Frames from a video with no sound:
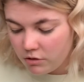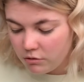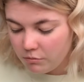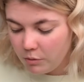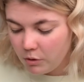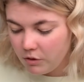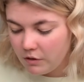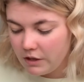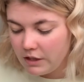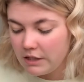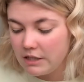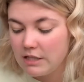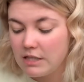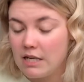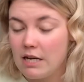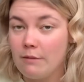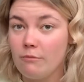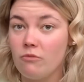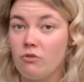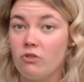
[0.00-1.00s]
bought this and
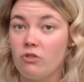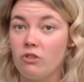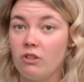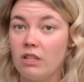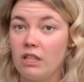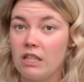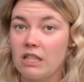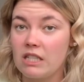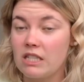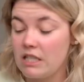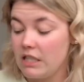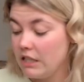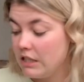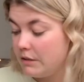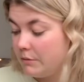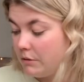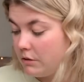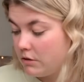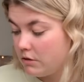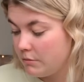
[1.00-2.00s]
I'm really excited to put
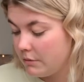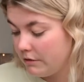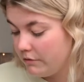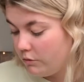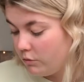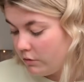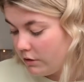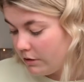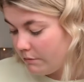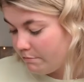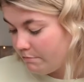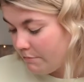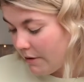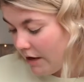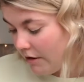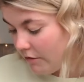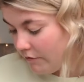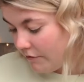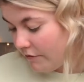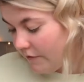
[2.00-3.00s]
this on my phone. It
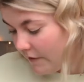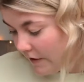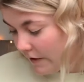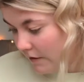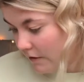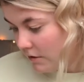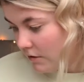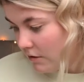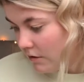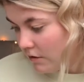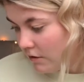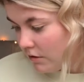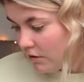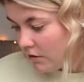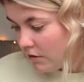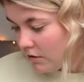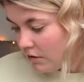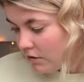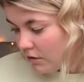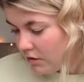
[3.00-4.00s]
better fit.
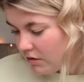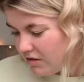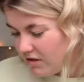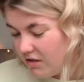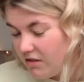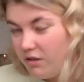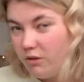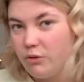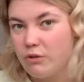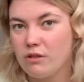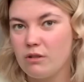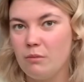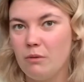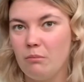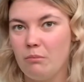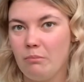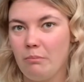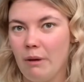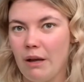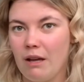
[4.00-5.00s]
It looks a
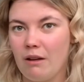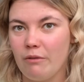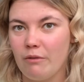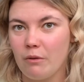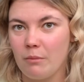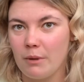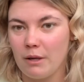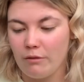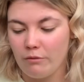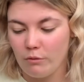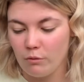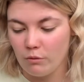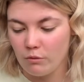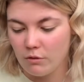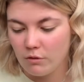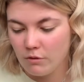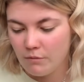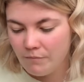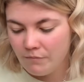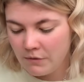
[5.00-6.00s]
bit big for my phone.
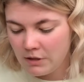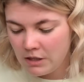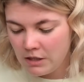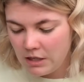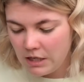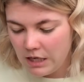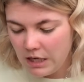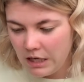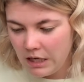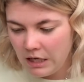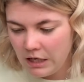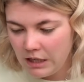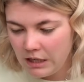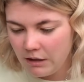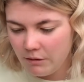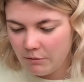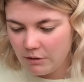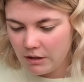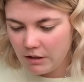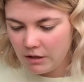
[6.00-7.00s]

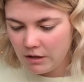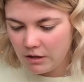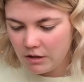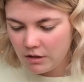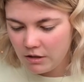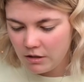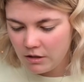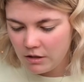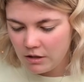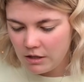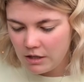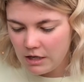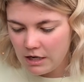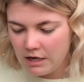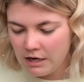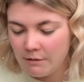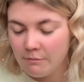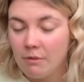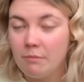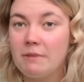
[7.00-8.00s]
Anyway,
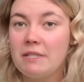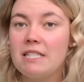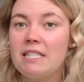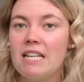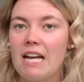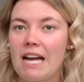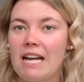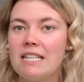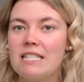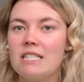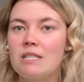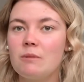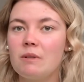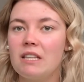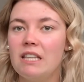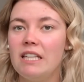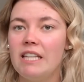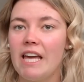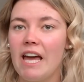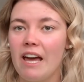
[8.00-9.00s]
I'm obsessed with
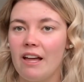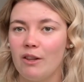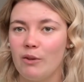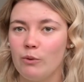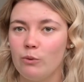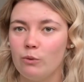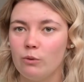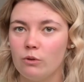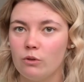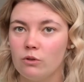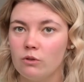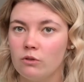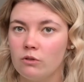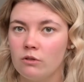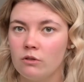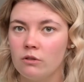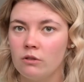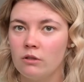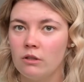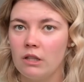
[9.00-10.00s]
yellow.
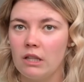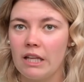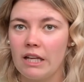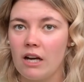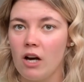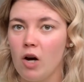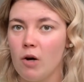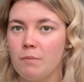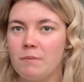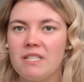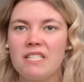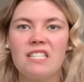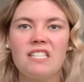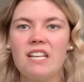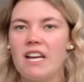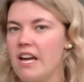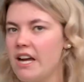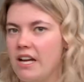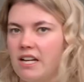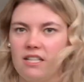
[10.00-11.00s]
Like,
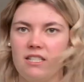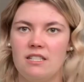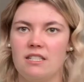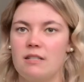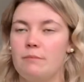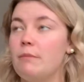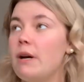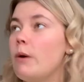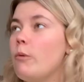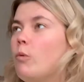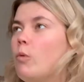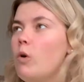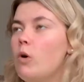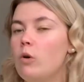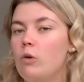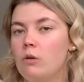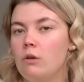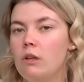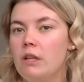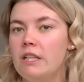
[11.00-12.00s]
obsessed. My
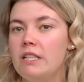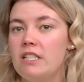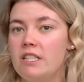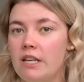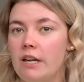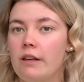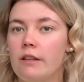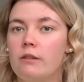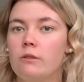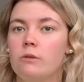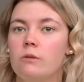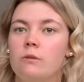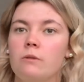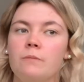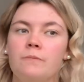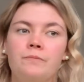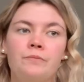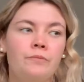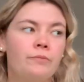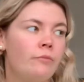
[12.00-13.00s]
wall is yellow.
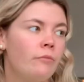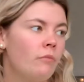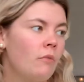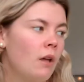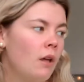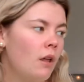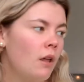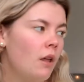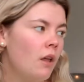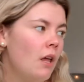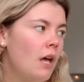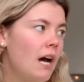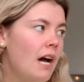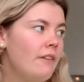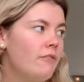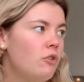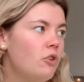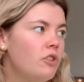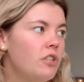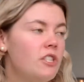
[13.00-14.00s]
I've
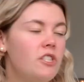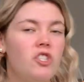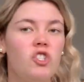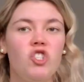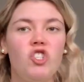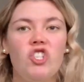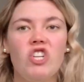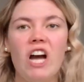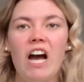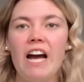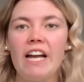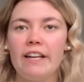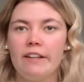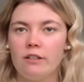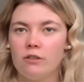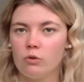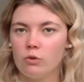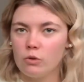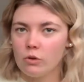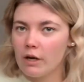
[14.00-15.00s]
got this giant,
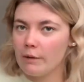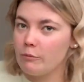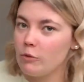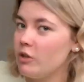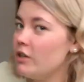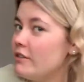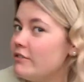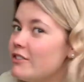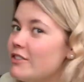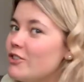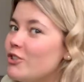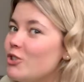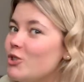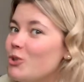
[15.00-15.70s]
oh, I'm gonna have to show